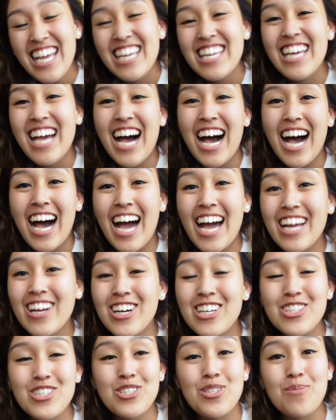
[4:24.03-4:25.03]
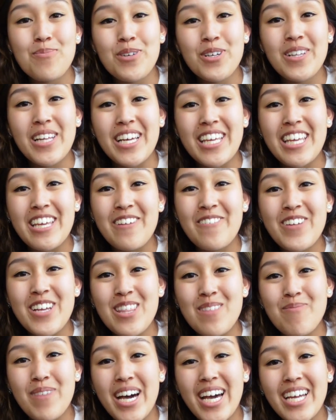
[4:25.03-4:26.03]
Yeah, I got super lucky
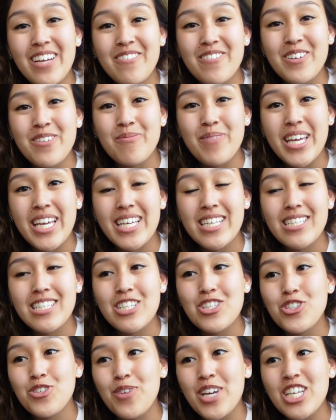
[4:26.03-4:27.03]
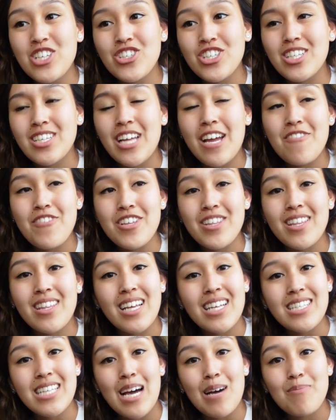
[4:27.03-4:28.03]
with my roommate situation and everything
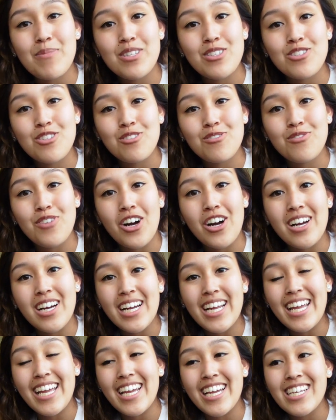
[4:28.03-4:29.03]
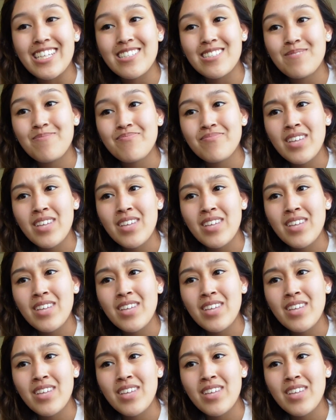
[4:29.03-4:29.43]
that's happened so far, and